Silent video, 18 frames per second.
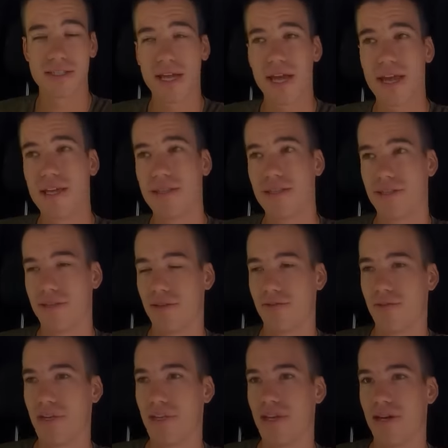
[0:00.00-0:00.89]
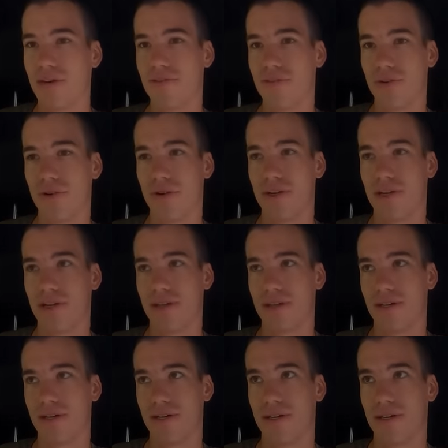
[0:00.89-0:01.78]
stay in Slovenia for
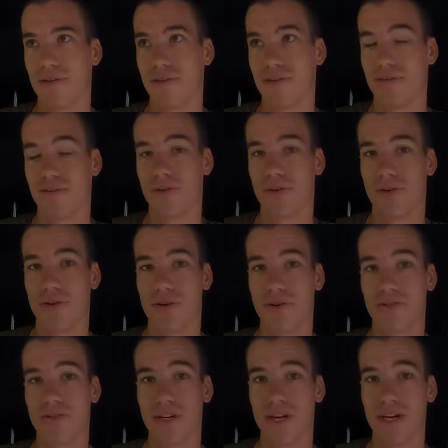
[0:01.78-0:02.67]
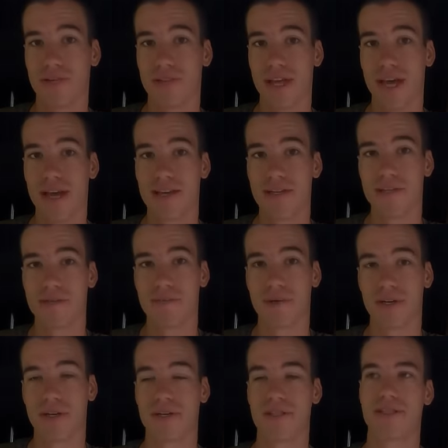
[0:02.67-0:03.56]
another 4 or 5
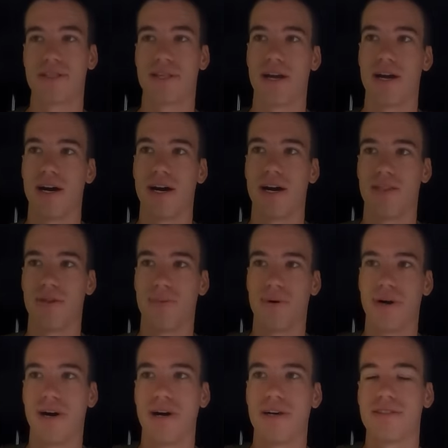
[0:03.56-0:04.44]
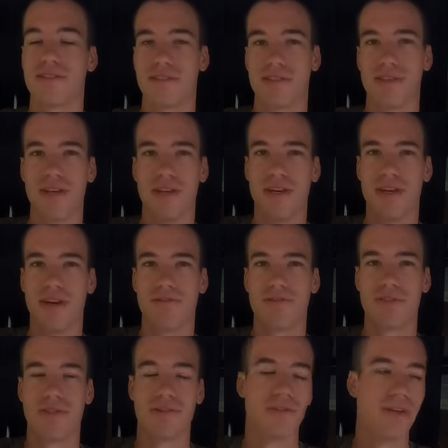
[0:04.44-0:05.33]
days because there are other parts
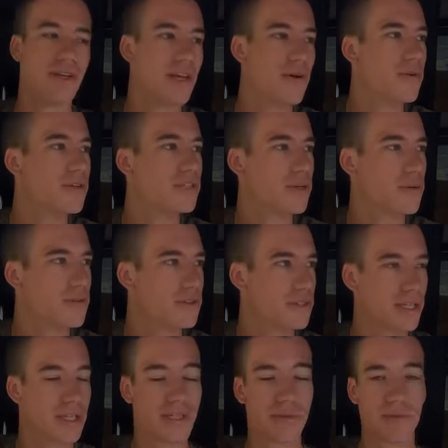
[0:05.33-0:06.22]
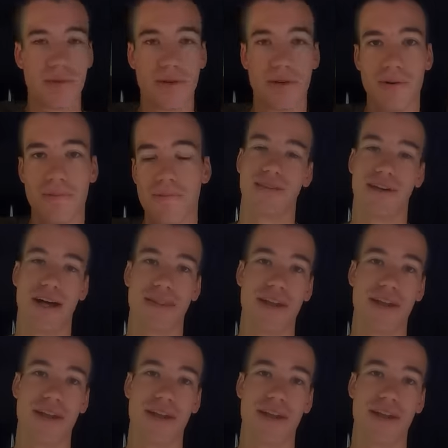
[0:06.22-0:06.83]
of Slovenia which I want to explore.